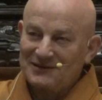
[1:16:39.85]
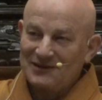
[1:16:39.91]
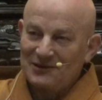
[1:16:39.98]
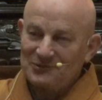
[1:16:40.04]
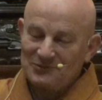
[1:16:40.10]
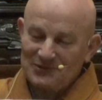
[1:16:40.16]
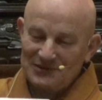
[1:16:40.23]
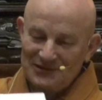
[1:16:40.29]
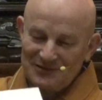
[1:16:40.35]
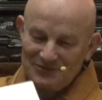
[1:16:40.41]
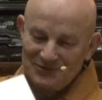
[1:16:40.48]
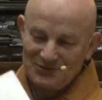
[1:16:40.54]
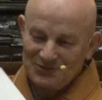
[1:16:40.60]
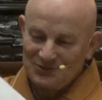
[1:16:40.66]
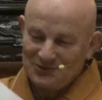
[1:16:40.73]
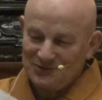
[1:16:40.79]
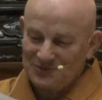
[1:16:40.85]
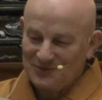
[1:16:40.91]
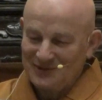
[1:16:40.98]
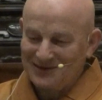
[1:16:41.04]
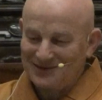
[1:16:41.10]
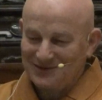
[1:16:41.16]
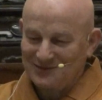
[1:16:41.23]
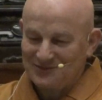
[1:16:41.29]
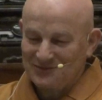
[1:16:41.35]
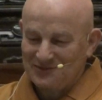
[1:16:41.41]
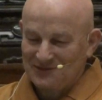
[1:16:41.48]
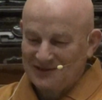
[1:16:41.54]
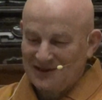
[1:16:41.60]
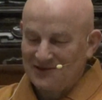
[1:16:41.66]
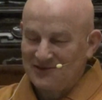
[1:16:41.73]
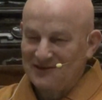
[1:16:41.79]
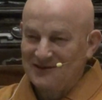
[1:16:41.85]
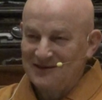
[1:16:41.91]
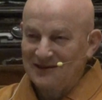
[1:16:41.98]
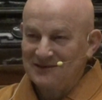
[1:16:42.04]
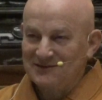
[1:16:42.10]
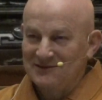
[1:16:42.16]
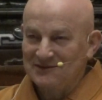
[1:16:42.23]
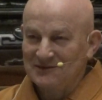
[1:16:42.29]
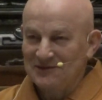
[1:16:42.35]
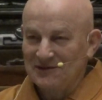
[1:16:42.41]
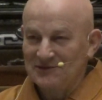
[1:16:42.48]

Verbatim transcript: Now we have to do a bit of recitation